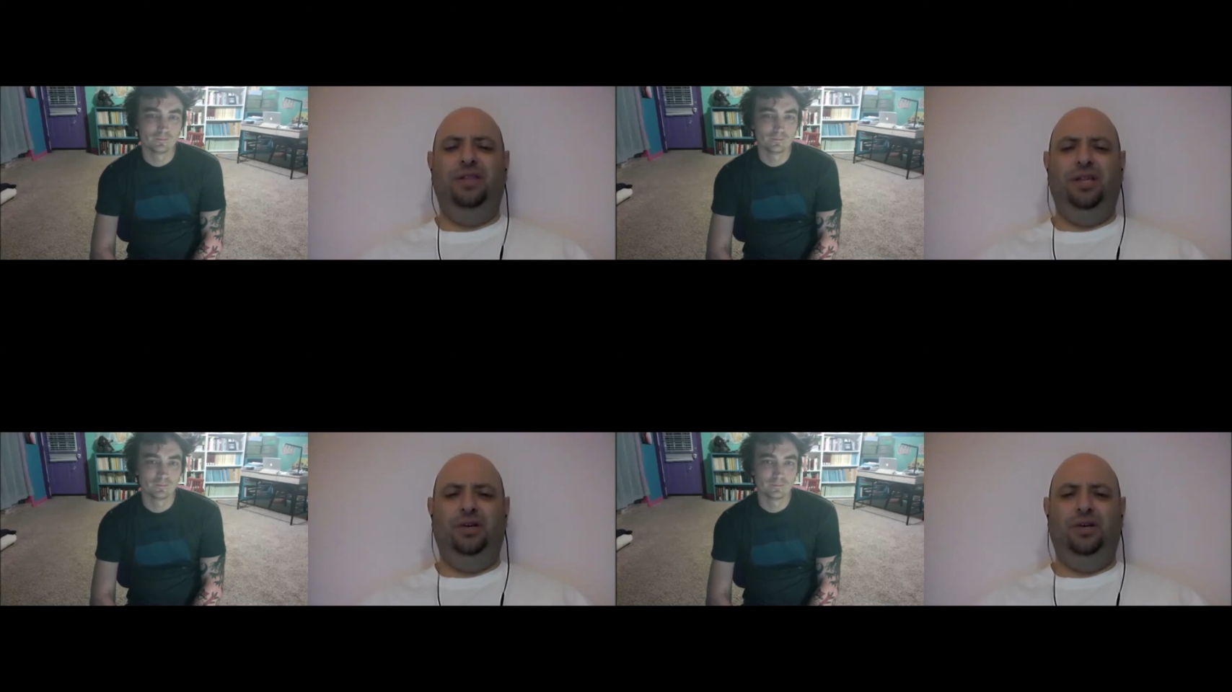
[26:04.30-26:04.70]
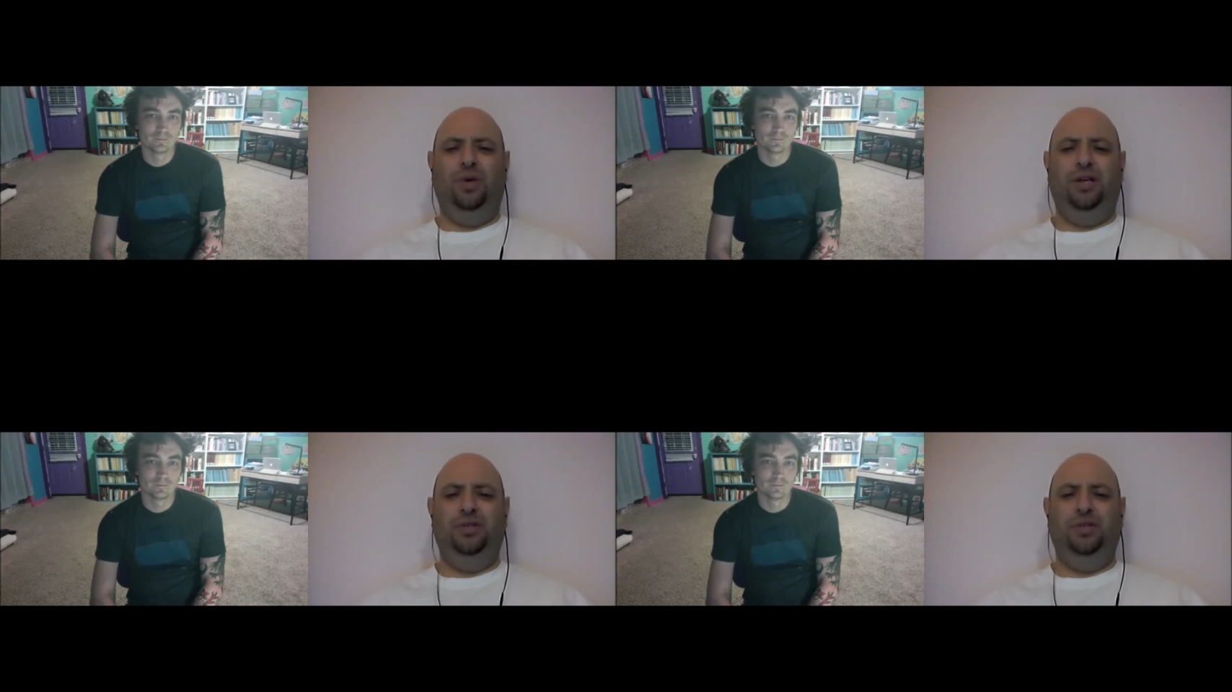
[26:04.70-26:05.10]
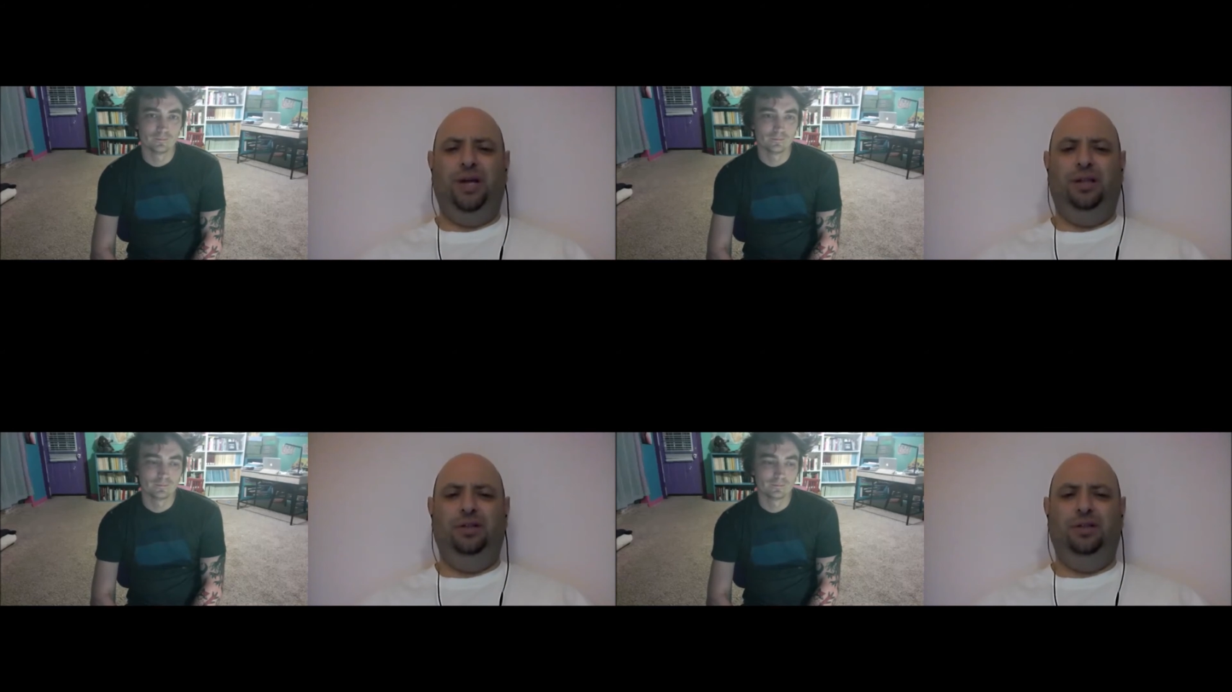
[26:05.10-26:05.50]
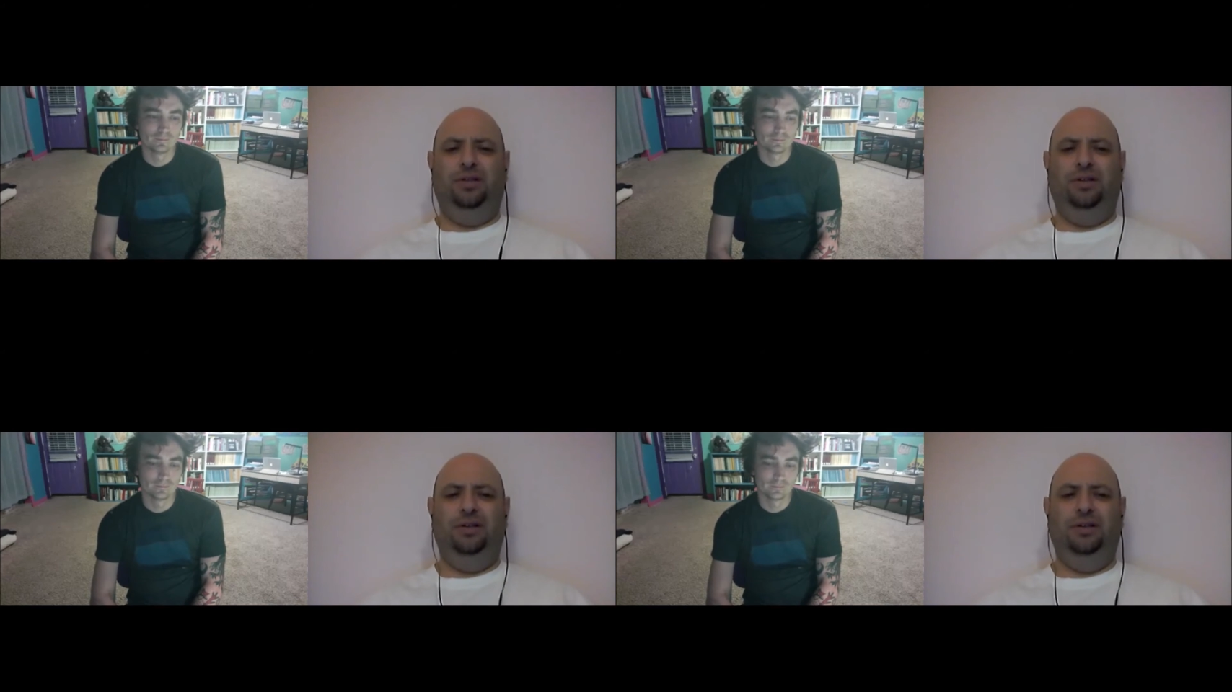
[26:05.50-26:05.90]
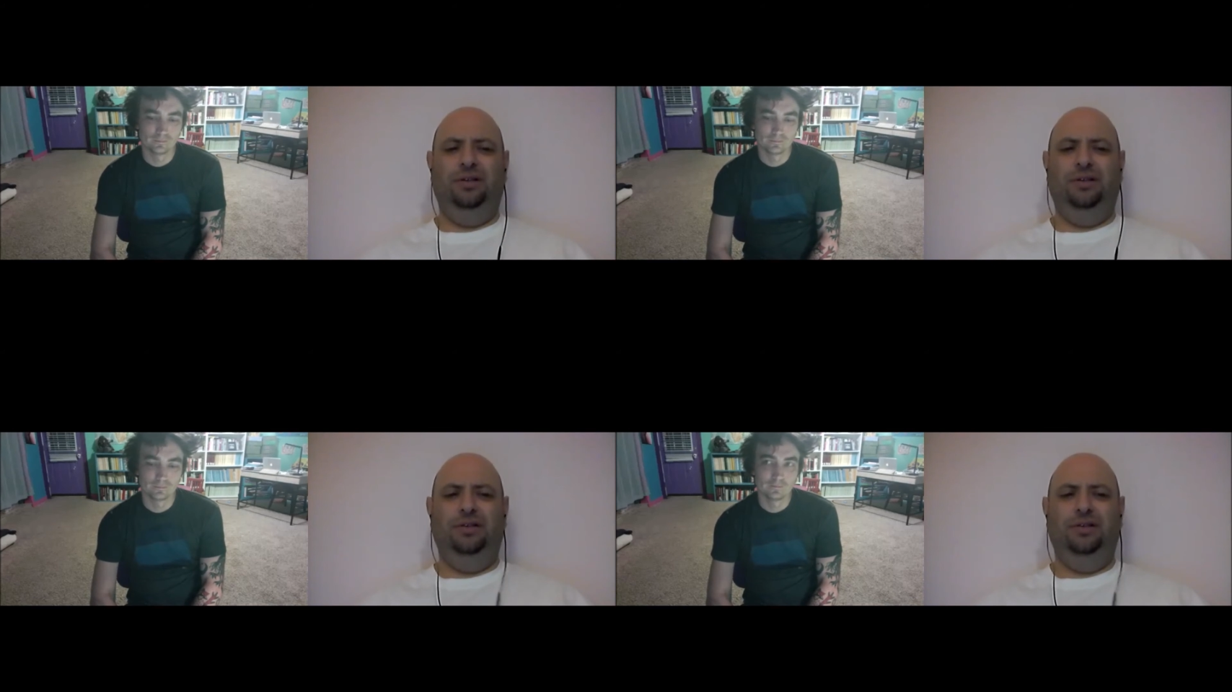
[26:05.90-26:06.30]
Speaker 1: theater run as well, or?
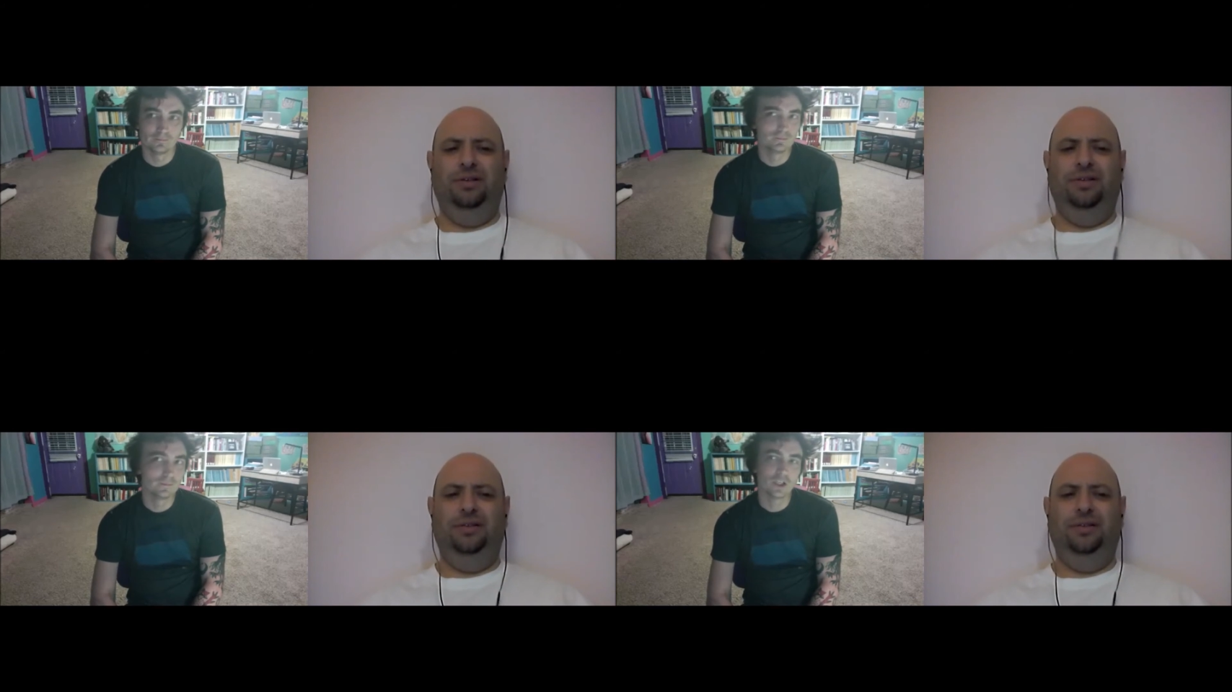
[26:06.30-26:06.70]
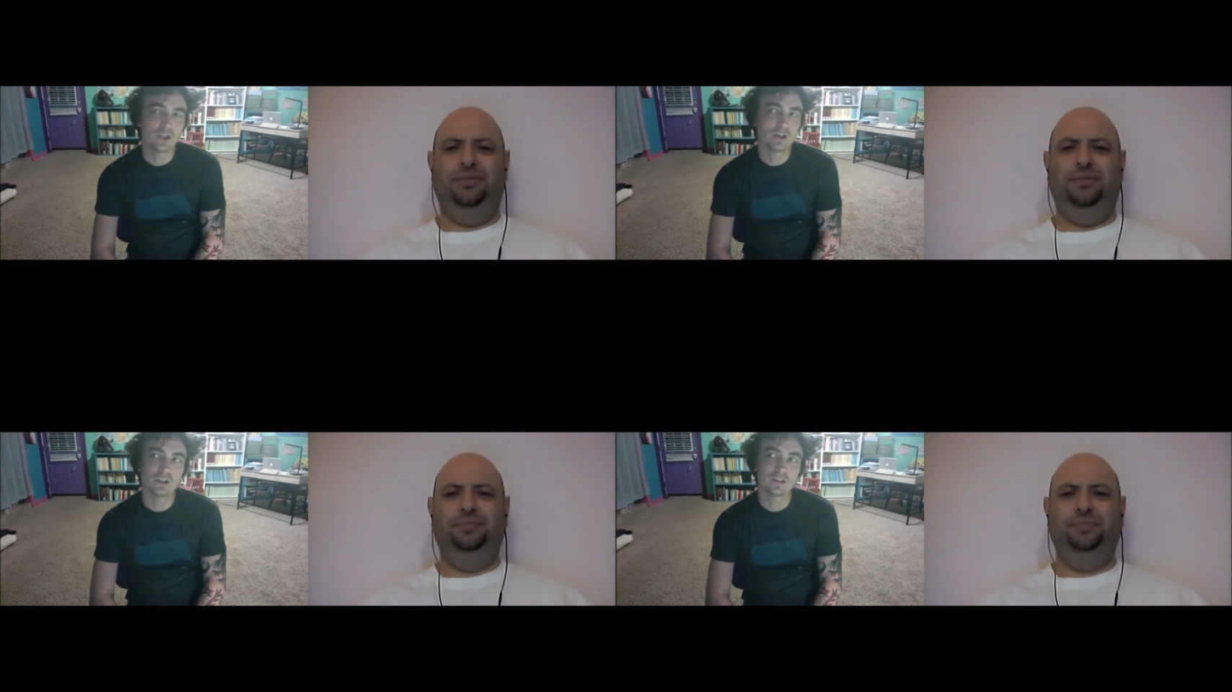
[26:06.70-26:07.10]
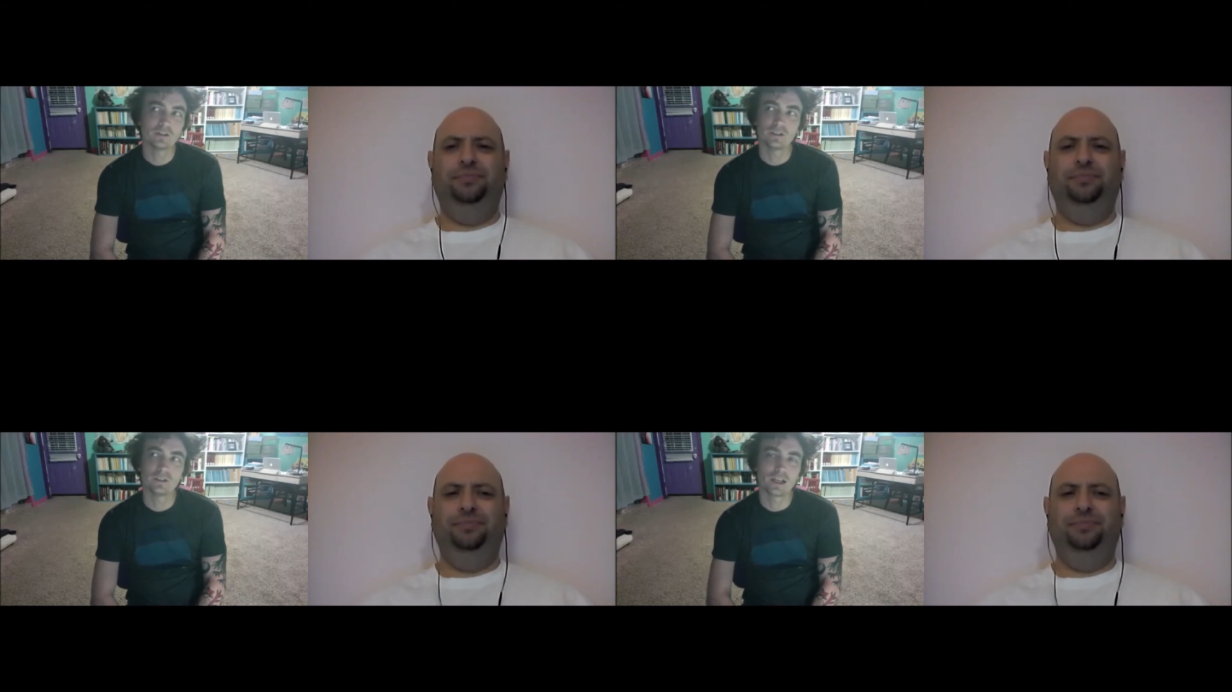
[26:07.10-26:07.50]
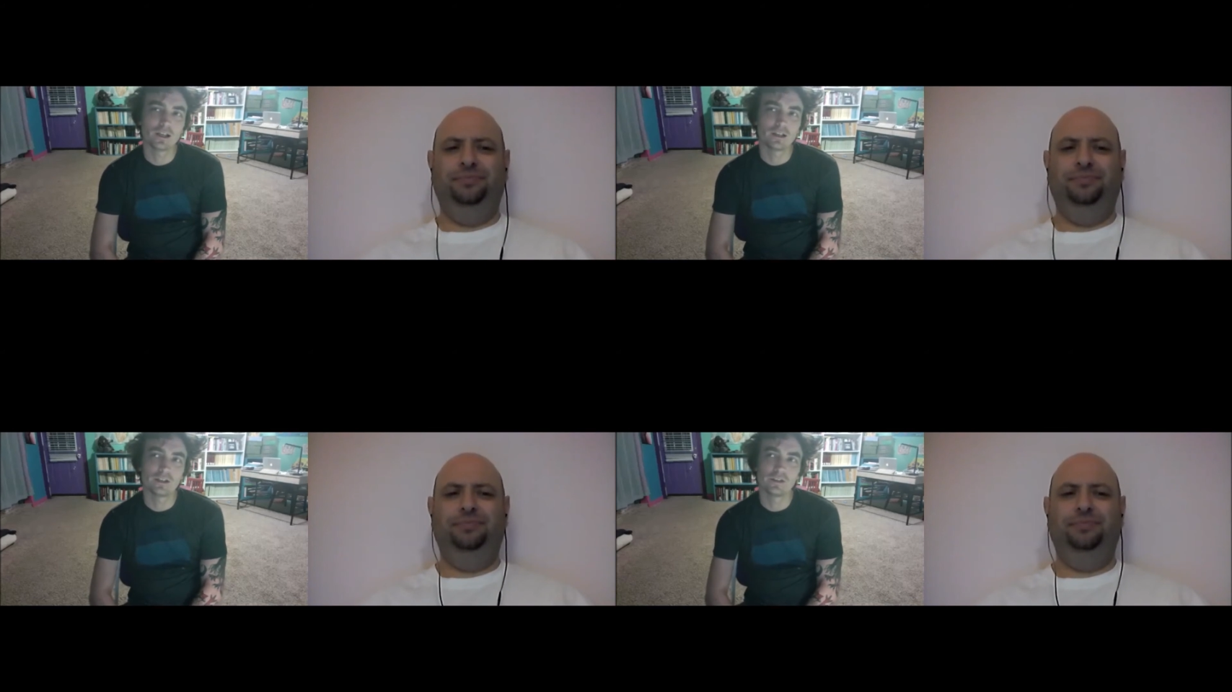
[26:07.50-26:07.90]
Speaker 2: No, I, I didn't